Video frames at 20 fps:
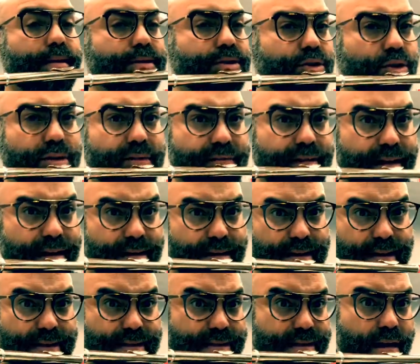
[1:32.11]
sort of like
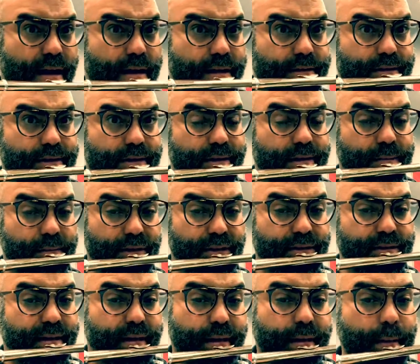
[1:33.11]
this onto the
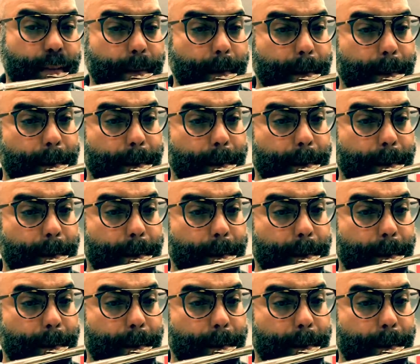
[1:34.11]
music.